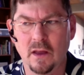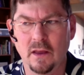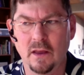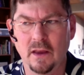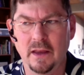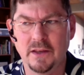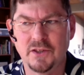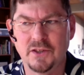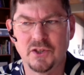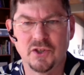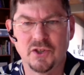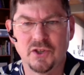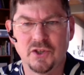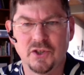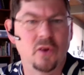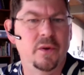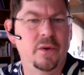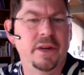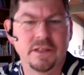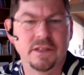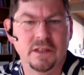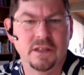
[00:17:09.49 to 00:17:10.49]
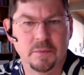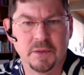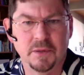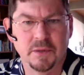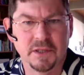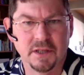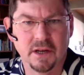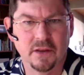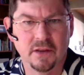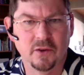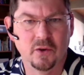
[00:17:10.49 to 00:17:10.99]
It's so easy to put
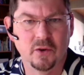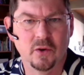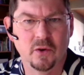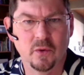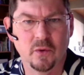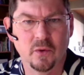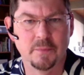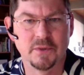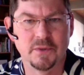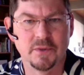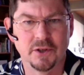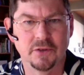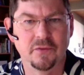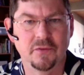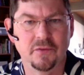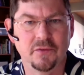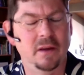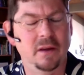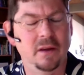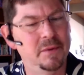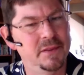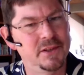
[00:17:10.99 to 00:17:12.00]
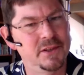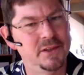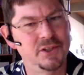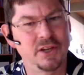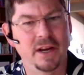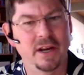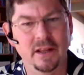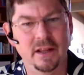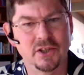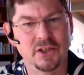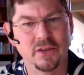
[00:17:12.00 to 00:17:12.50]
together a web survey, but the
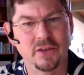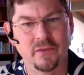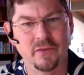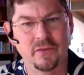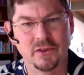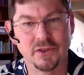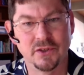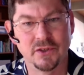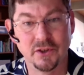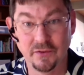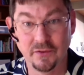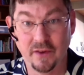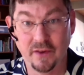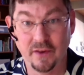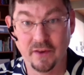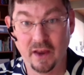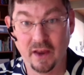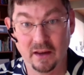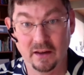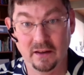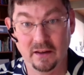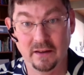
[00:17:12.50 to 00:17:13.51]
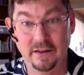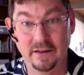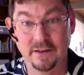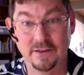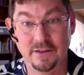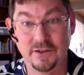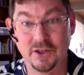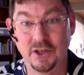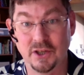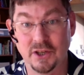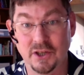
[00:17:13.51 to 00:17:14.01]
challenge of a survey
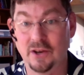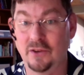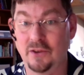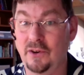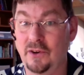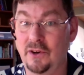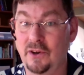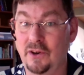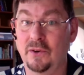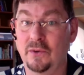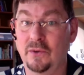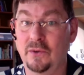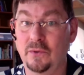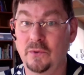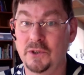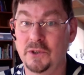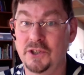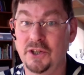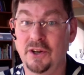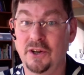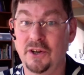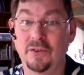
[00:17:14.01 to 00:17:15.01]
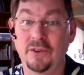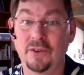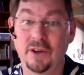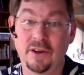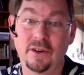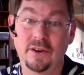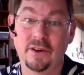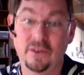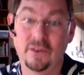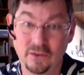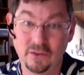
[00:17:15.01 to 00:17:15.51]
is you don't know what you don't
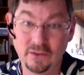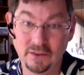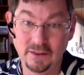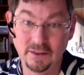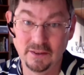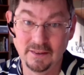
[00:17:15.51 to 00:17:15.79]
know